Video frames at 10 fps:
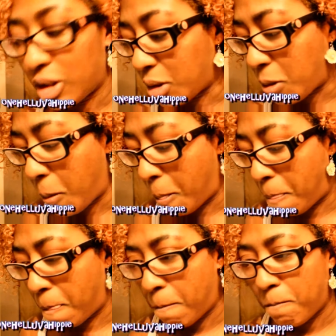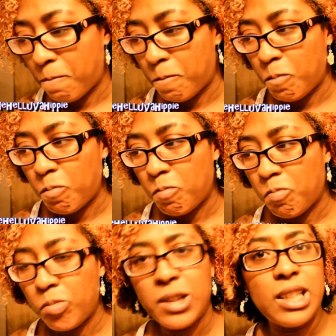So,
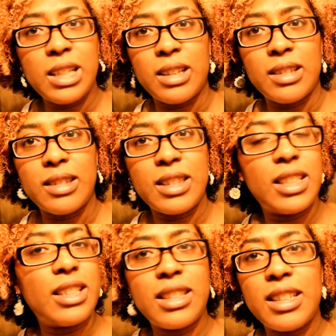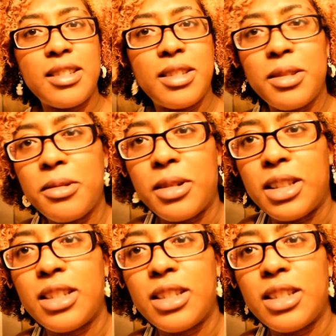but yeah, that's the story.